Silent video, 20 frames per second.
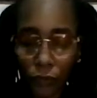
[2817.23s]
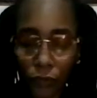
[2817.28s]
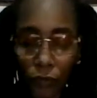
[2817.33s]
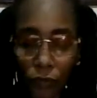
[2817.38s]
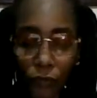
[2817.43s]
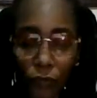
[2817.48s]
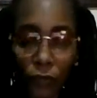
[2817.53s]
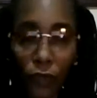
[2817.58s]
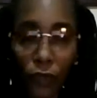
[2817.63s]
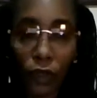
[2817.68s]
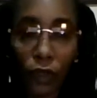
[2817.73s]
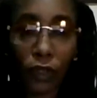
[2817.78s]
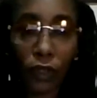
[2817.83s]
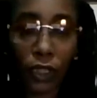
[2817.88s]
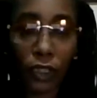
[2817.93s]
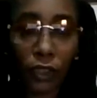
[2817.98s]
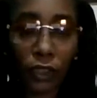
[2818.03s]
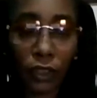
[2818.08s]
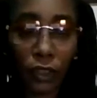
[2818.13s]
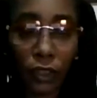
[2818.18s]
Linked
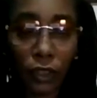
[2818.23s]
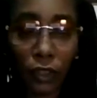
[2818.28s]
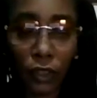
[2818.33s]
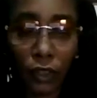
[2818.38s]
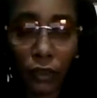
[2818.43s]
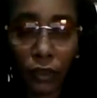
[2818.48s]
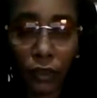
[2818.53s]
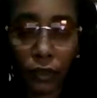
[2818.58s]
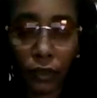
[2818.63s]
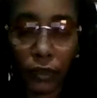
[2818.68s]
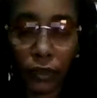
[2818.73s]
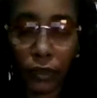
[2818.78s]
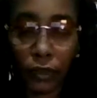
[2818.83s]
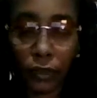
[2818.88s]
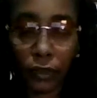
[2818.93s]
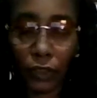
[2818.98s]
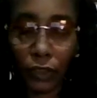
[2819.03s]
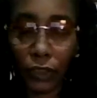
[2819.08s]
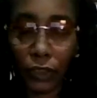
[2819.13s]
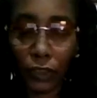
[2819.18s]
in. Send
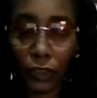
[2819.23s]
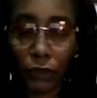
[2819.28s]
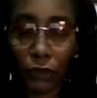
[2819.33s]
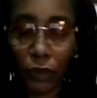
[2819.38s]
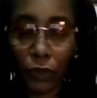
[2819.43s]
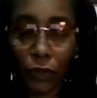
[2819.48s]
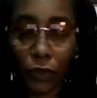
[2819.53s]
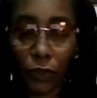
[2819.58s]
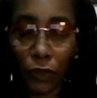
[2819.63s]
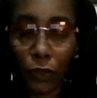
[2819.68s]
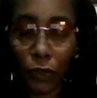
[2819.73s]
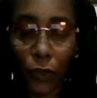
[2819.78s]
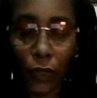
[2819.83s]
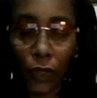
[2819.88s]
you on your way.